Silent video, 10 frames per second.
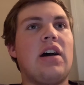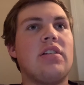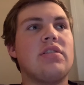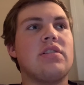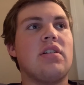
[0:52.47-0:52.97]

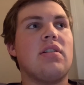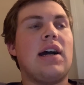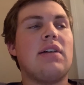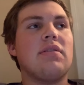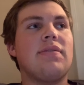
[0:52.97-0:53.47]
others know
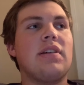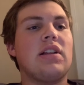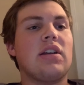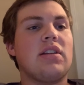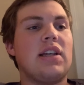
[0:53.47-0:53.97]
how we're
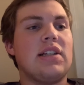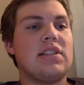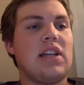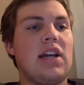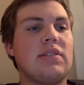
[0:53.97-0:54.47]
feeling on the
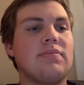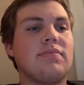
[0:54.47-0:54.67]
inside,